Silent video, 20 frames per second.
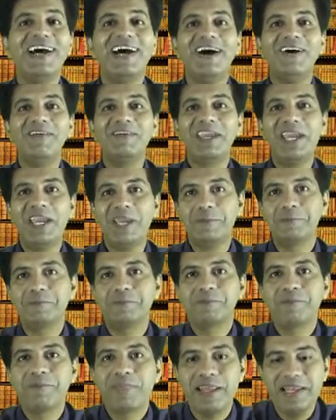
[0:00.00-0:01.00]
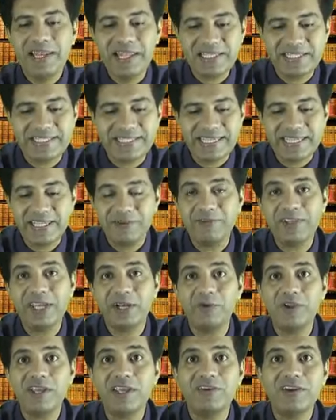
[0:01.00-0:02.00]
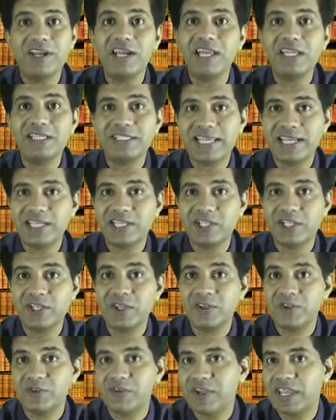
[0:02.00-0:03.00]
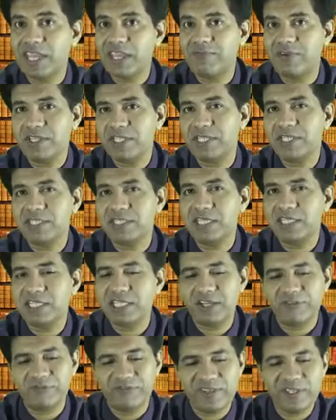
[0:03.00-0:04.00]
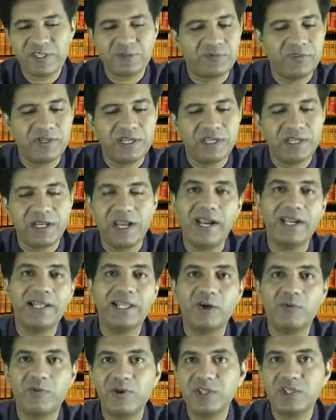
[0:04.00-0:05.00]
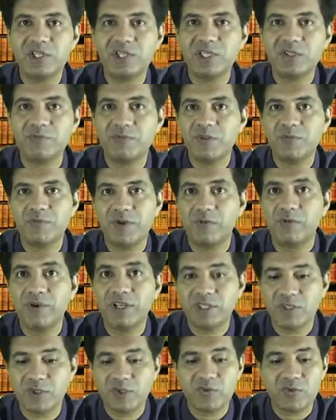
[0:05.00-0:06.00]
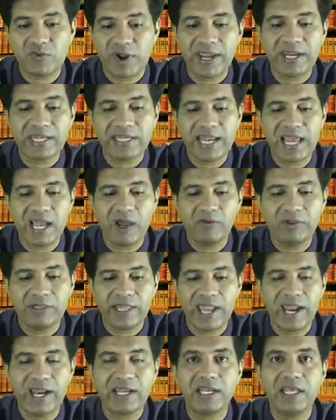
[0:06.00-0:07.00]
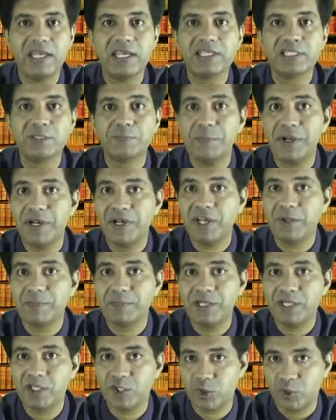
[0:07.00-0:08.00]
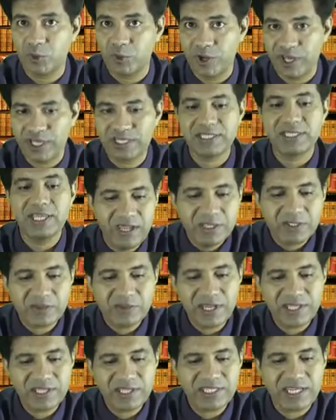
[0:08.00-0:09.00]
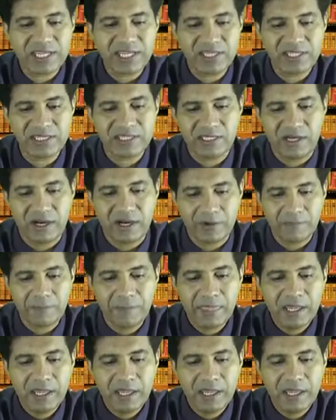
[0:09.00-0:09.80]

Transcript: Okay, let's see. We are doing reading section 3, which is the toughest one, and the questions which we are going to do right now, that is multiple choice. So let's take a start.